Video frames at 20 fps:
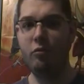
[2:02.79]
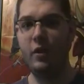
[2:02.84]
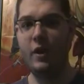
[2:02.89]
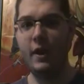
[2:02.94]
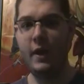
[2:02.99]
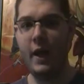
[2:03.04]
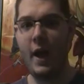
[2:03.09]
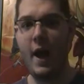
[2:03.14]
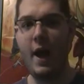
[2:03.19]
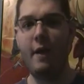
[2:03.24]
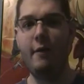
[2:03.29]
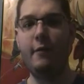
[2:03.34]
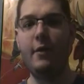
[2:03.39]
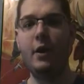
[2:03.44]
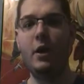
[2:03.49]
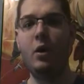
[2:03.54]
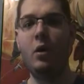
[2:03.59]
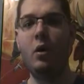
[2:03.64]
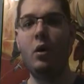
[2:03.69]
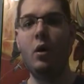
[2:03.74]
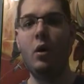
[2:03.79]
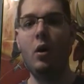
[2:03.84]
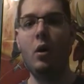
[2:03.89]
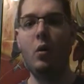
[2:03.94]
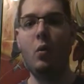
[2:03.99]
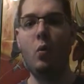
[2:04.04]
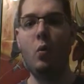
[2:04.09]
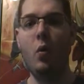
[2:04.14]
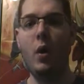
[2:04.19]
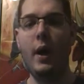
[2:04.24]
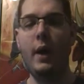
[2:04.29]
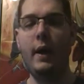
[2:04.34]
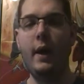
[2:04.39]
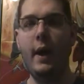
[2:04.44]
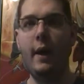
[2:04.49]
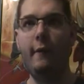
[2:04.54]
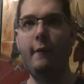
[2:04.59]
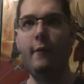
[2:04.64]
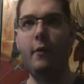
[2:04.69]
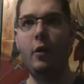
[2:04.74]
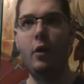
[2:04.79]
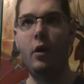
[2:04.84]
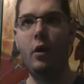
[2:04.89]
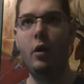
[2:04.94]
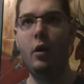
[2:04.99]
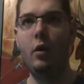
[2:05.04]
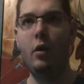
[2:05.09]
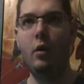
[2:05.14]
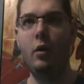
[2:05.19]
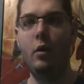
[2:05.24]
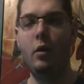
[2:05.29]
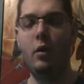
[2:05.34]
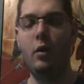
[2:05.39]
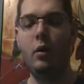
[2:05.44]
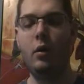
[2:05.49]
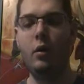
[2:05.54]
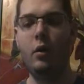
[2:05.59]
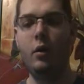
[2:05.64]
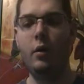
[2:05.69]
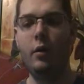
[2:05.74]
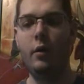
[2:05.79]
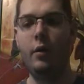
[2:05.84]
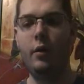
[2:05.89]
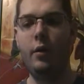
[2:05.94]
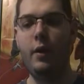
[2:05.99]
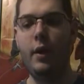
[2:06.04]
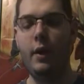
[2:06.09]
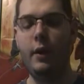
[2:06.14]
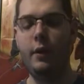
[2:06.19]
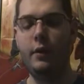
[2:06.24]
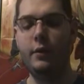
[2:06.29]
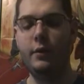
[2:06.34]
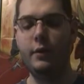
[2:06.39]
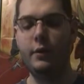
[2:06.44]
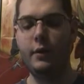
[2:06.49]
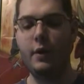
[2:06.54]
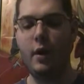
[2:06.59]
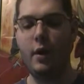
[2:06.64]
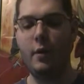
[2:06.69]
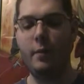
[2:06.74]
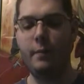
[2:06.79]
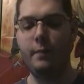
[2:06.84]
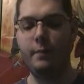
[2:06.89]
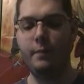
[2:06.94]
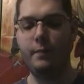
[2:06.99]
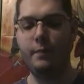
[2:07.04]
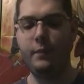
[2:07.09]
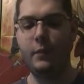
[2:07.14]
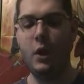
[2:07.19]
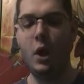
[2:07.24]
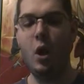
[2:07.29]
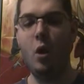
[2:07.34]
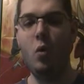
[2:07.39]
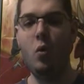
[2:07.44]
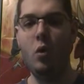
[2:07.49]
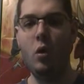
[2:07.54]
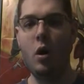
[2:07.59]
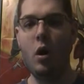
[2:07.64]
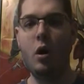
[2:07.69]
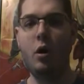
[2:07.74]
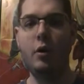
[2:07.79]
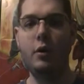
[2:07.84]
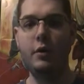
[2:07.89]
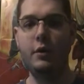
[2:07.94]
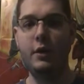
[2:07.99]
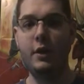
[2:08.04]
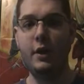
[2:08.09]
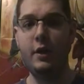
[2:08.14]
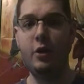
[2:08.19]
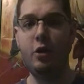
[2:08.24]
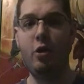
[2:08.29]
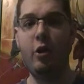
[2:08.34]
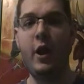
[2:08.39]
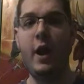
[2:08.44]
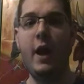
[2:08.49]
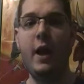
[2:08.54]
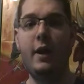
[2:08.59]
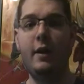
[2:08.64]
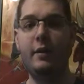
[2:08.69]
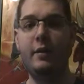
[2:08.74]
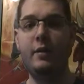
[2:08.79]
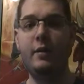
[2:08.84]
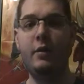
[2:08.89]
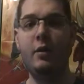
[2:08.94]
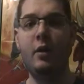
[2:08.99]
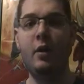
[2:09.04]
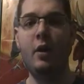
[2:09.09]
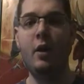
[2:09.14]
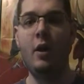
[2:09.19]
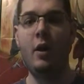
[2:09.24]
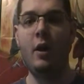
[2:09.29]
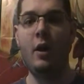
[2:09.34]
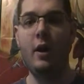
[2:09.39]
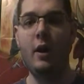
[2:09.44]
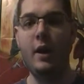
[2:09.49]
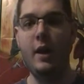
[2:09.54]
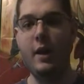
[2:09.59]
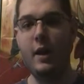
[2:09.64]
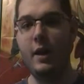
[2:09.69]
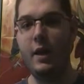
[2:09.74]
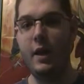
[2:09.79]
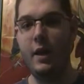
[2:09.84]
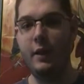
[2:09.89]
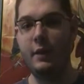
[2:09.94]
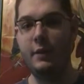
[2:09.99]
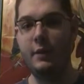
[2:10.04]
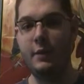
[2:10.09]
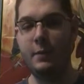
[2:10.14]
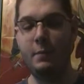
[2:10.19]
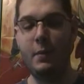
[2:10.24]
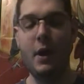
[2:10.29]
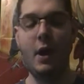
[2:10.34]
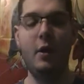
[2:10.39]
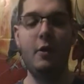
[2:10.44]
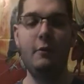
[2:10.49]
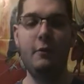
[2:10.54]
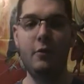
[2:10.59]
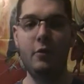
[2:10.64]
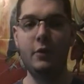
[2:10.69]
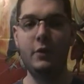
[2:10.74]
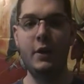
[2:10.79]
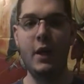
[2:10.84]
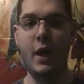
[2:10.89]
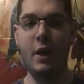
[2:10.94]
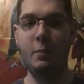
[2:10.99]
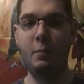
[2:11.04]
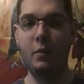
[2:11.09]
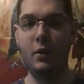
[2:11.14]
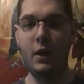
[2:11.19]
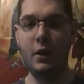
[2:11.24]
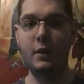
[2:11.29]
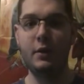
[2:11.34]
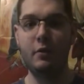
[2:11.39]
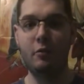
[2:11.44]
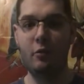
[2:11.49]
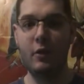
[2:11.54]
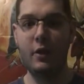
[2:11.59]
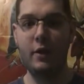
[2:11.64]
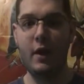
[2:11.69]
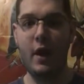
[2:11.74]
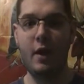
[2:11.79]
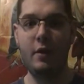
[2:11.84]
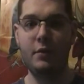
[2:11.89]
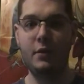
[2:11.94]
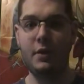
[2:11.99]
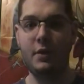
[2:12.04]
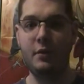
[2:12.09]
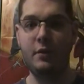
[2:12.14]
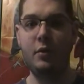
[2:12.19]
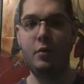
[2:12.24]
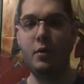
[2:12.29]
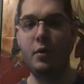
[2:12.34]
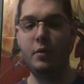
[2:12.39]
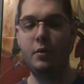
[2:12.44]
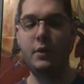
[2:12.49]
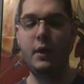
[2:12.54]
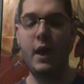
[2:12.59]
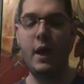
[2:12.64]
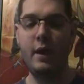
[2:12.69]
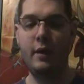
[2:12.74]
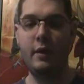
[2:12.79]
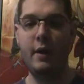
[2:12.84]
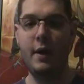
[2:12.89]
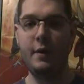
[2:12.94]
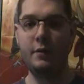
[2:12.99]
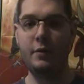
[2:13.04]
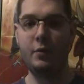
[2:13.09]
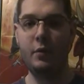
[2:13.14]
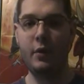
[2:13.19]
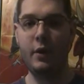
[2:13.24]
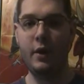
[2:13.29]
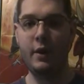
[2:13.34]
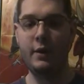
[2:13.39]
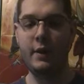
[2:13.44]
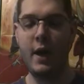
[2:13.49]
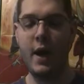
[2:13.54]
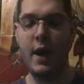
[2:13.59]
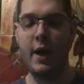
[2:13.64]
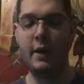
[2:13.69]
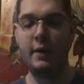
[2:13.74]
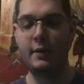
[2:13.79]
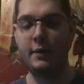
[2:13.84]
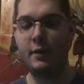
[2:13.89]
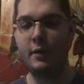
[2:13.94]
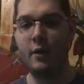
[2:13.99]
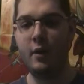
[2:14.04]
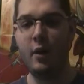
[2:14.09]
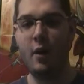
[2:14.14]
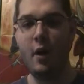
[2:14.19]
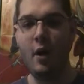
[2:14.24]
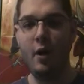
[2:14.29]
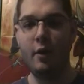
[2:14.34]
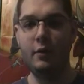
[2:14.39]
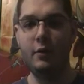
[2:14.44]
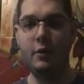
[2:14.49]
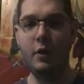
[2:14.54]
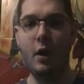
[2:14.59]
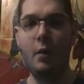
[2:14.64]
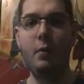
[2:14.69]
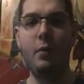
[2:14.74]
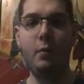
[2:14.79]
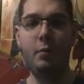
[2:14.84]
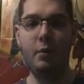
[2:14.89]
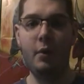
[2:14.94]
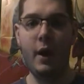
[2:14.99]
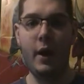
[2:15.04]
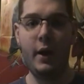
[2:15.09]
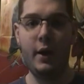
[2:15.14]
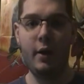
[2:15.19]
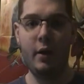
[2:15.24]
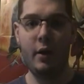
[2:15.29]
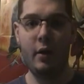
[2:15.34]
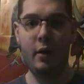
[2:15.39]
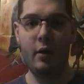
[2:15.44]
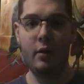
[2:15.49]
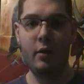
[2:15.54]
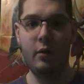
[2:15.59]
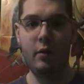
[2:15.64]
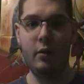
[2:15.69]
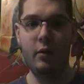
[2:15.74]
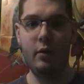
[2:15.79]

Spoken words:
wreak havoc whenever there's no cards in your hand. He gets powerful attack plus 3,000, so he goes to 8,000 when he attacks. Double breaker,